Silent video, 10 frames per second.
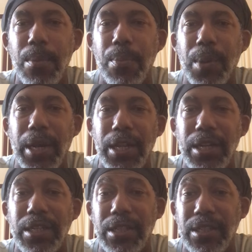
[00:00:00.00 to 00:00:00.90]
But it
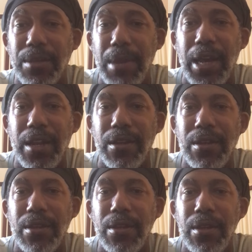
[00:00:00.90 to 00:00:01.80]
is systematic
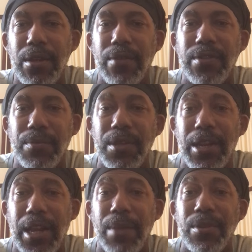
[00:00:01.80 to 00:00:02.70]
of something that
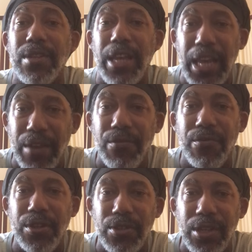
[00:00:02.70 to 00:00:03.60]
happens
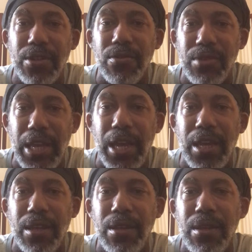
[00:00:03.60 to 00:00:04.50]
every single
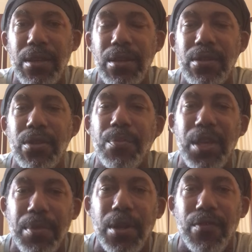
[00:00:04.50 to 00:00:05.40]
day to
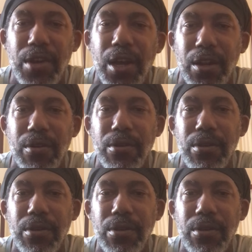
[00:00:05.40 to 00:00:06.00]
people of color.